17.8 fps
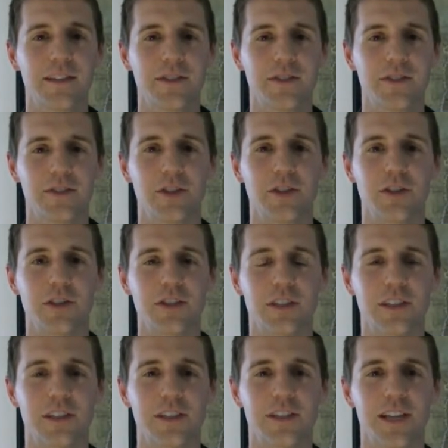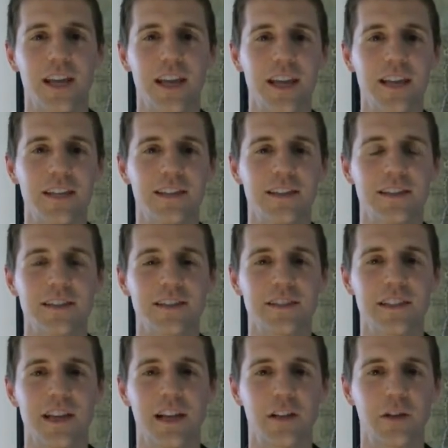So you're going to take this
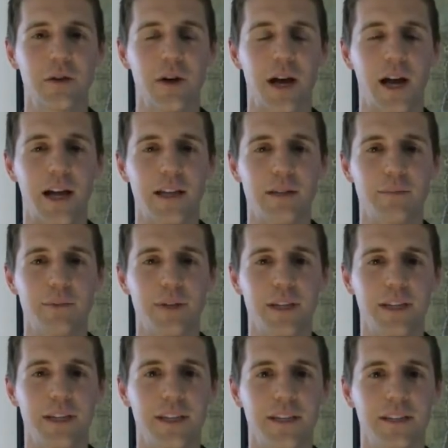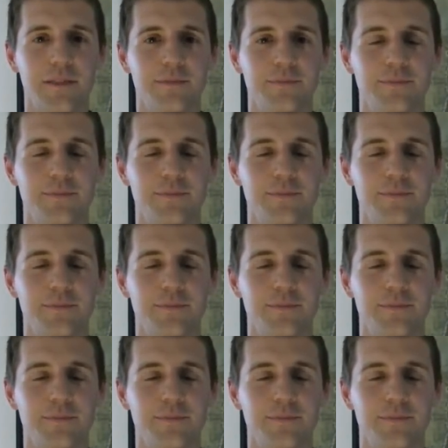yellow-eyed bean.